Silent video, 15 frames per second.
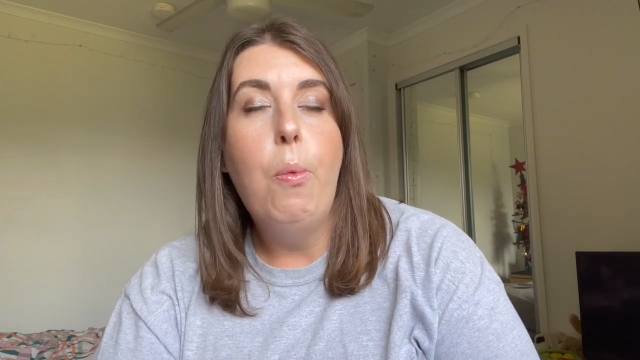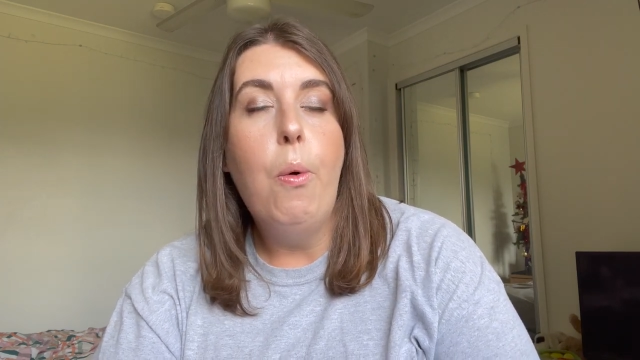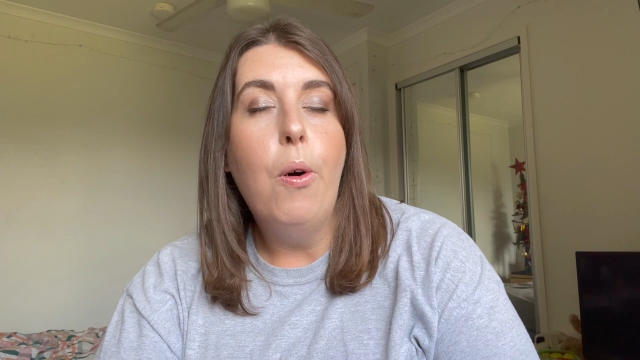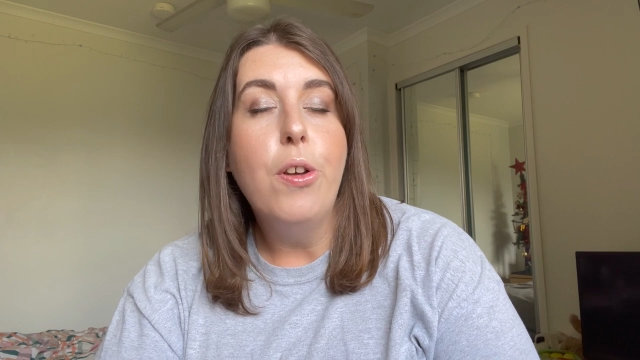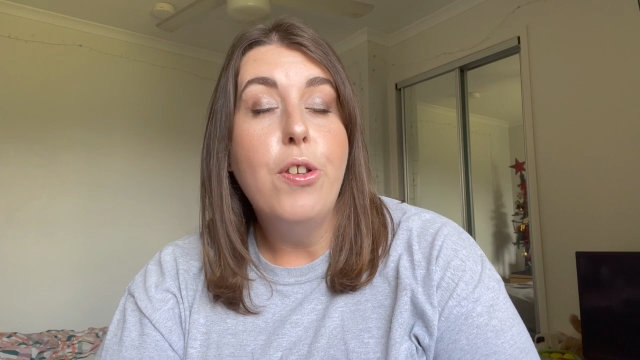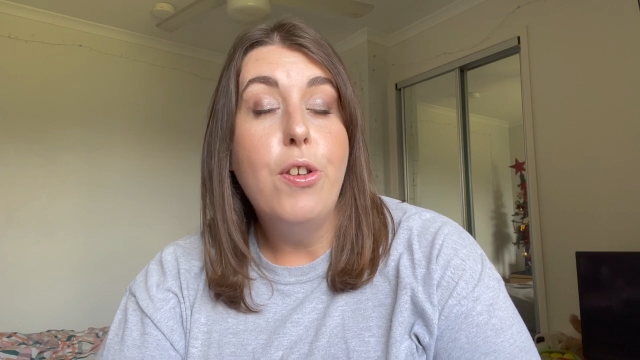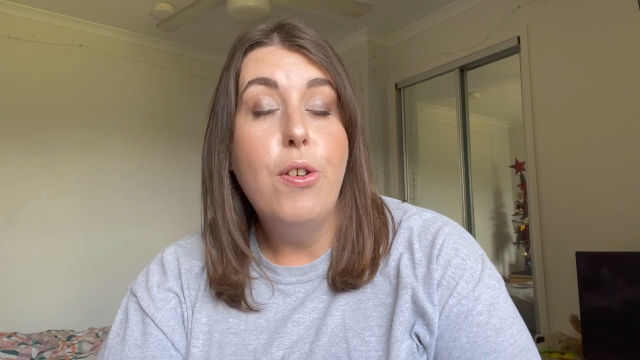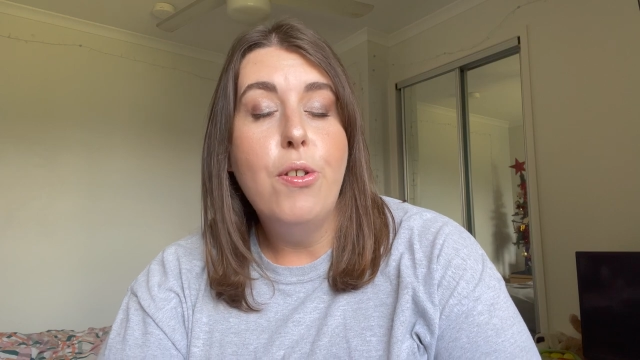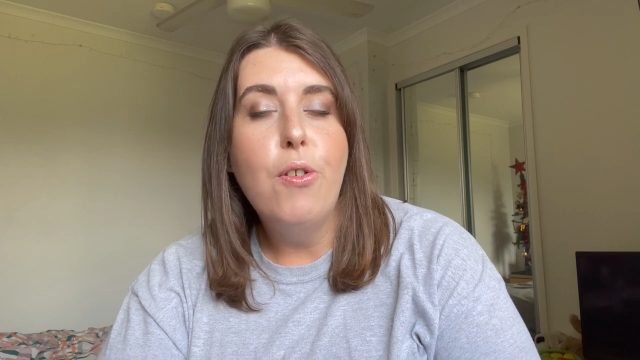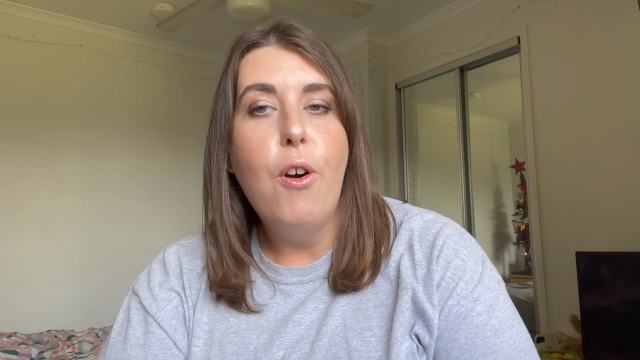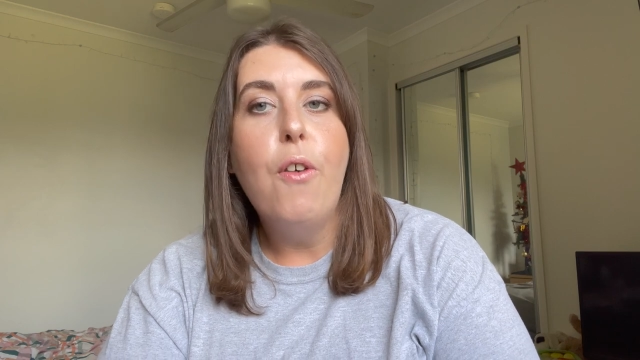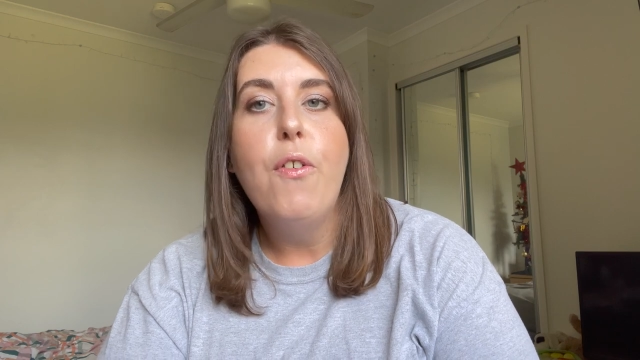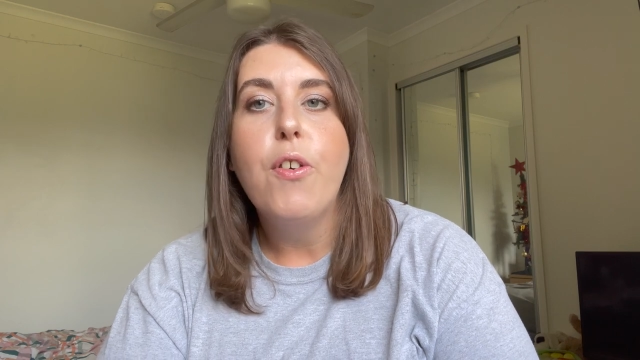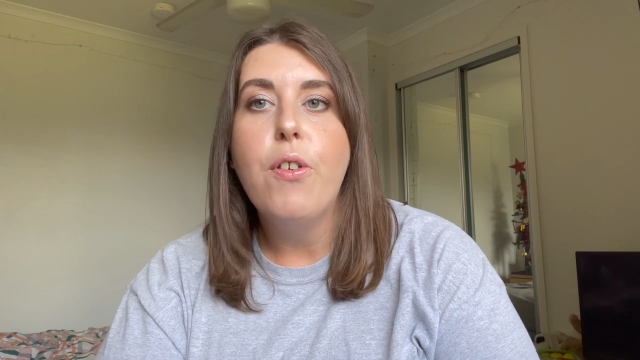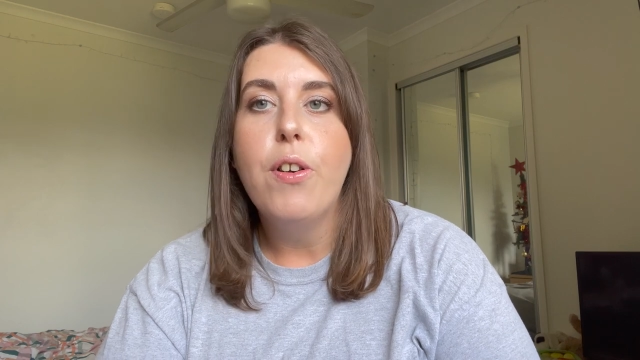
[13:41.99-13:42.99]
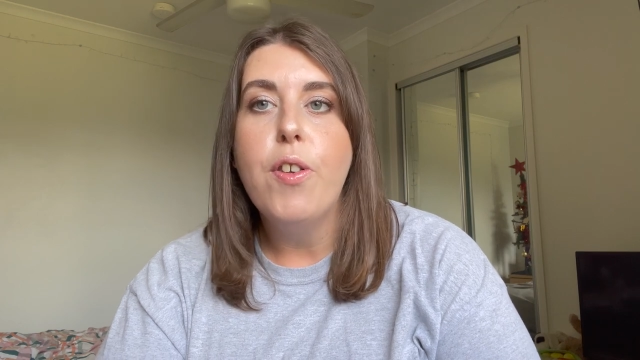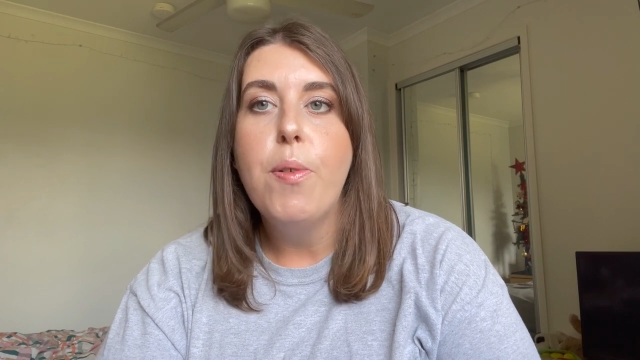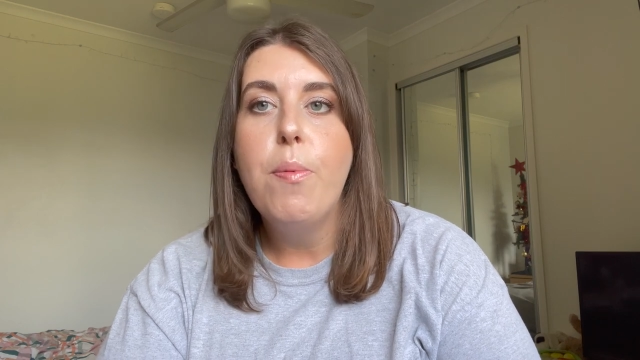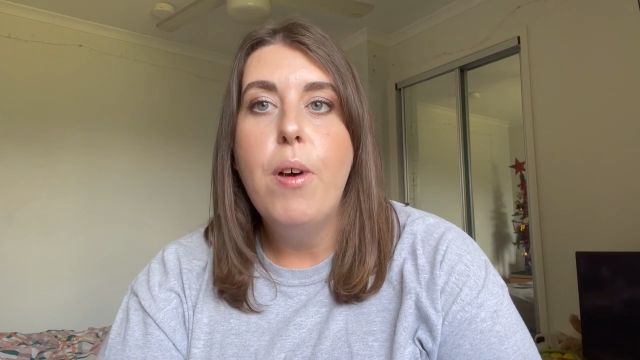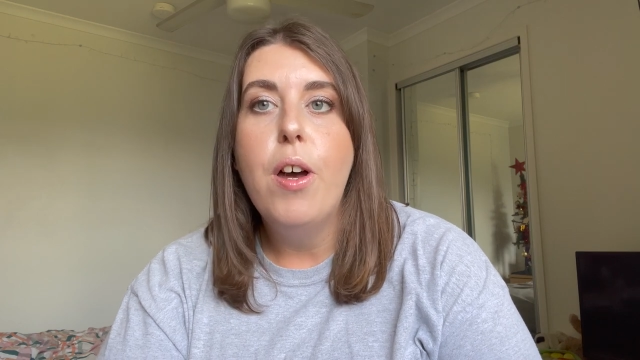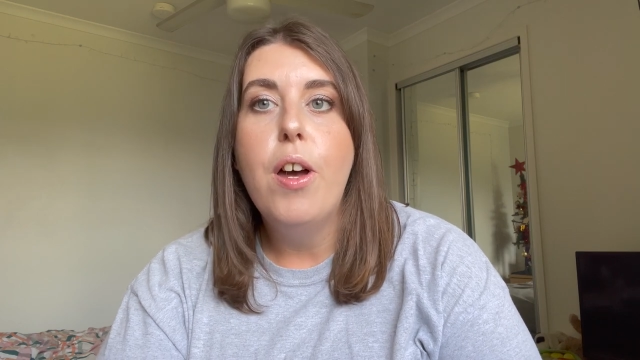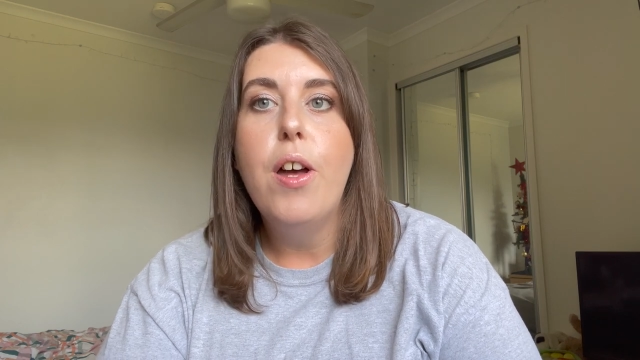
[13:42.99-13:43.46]
what you got for
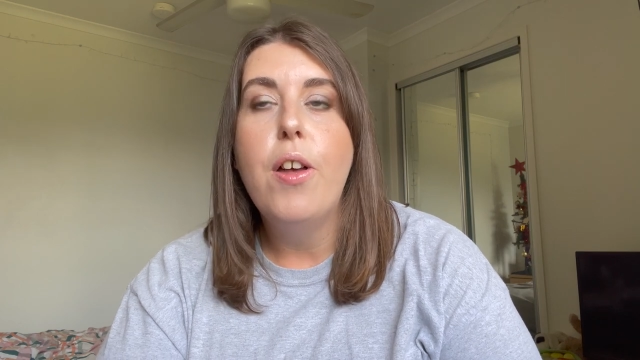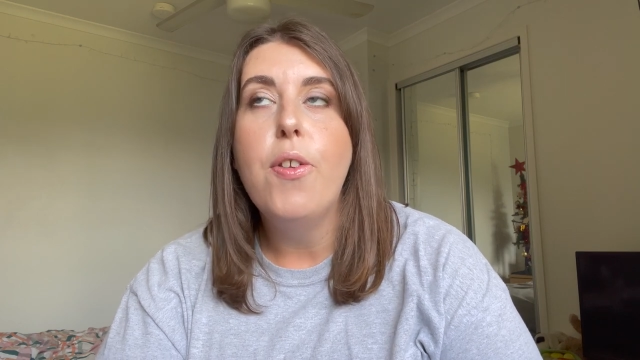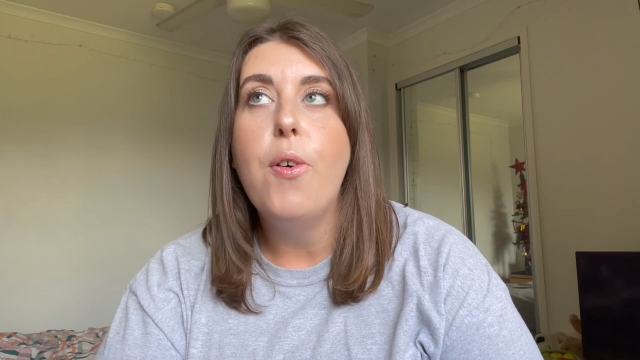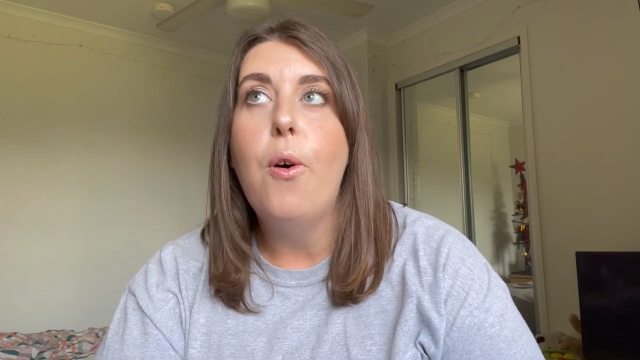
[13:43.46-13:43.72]
Christmas,